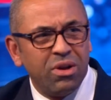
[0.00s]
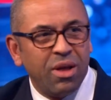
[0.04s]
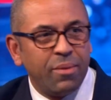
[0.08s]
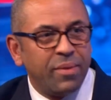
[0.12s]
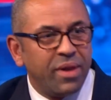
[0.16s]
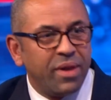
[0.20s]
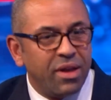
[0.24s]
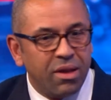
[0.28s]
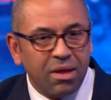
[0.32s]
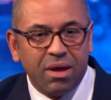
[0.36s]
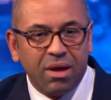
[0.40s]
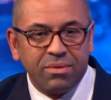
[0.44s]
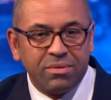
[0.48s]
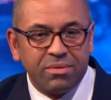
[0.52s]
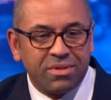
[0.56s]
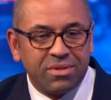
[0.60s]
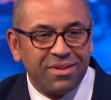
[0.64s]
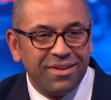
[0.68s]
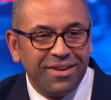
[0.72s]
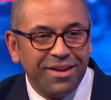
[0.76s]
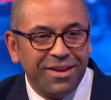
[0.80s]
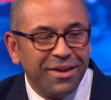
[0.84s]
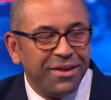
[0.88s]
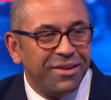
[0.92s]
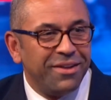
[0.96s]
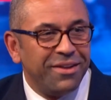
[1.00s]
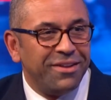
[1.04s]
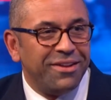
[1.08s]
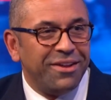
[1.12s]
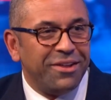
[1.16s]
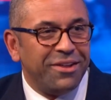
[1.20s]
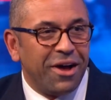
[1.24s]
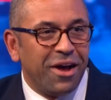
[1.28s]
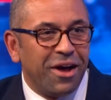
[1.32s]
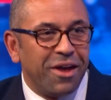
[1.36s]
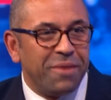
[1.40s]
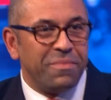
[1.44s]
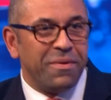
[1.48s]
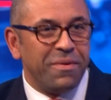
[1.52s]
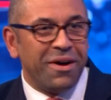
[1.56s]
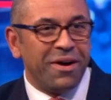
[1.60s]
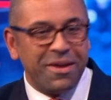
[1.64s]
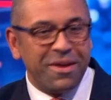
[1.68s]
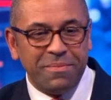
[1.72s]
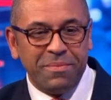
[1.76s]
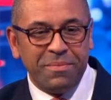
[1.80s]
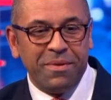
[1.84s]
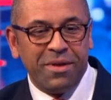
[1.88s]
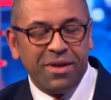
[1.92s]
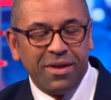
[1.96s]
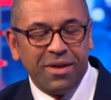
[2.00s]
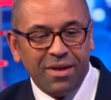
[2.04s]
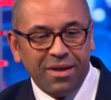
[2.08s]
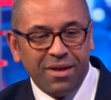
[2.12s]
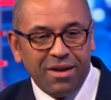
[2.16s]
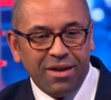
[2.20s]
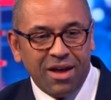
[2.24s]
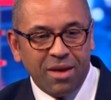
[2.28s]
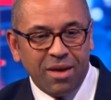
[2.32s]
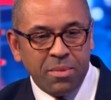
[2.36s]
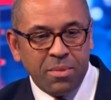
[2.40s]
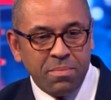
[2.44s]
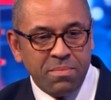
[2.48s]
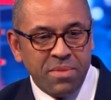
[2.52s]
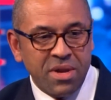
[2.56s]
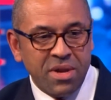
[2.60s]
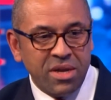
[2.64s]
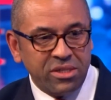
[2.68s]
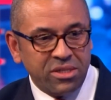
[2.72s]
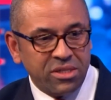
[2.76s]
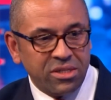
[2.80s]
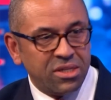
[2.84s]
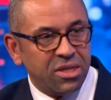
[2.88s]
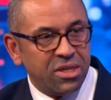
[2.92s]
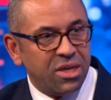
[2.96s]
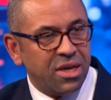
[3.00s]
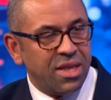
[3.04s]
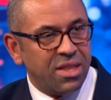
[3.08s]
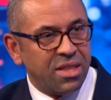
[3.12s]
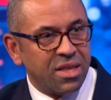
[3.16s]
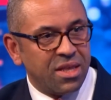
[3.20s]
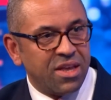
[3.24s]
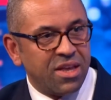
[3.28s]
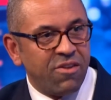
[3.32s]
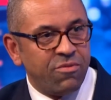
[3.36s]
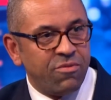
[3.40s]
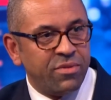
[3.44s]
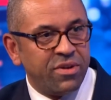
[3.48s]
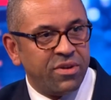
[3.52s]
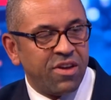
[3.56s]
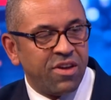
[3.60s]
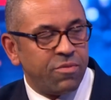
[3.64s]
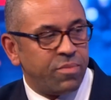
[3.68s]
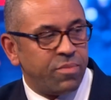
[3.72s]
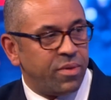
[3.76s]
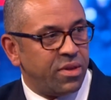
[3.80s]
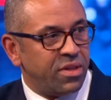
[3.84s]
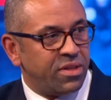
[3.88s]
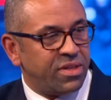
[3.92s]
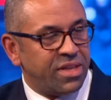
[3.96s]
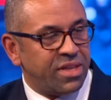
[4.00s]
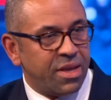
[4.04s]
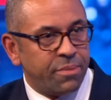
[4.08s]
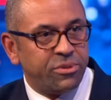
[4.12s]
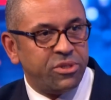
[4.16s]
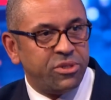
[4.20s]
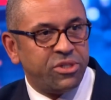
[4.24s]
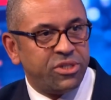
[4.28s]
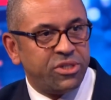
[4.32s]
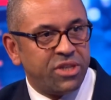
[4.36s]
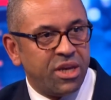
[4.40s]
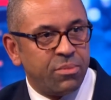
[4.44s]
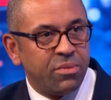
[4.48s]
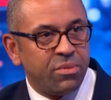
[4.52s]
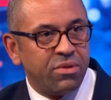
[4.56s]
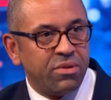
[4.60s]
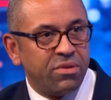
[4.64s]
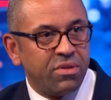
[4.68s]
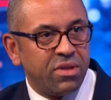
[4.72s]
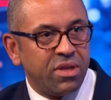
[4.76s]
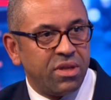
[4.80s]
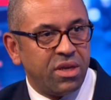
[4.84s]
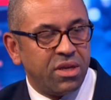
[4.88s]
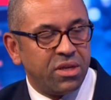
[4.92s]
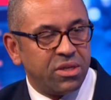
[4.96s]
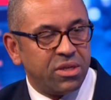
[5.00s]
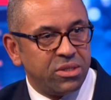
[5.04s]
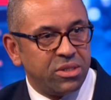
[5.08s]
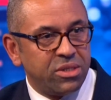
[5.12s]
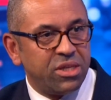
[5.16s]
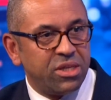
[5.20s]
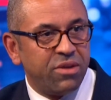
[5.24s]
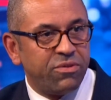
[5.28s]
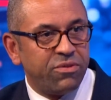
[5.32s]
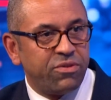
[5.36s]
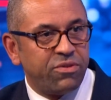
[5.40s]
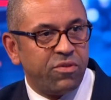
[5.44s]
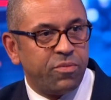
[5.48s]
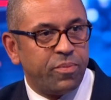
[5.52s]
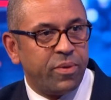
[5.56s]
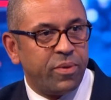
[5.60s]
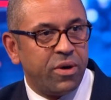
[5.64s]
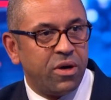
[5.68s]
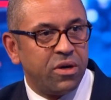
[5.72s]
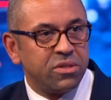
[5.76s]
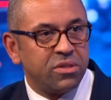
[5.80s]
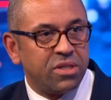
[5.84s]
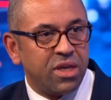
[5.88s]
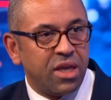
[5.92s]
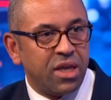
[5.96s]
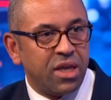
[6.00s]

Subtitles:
not. I mean, look, I'm a minister in the government. I've been deputy chairman of the Conservative Party.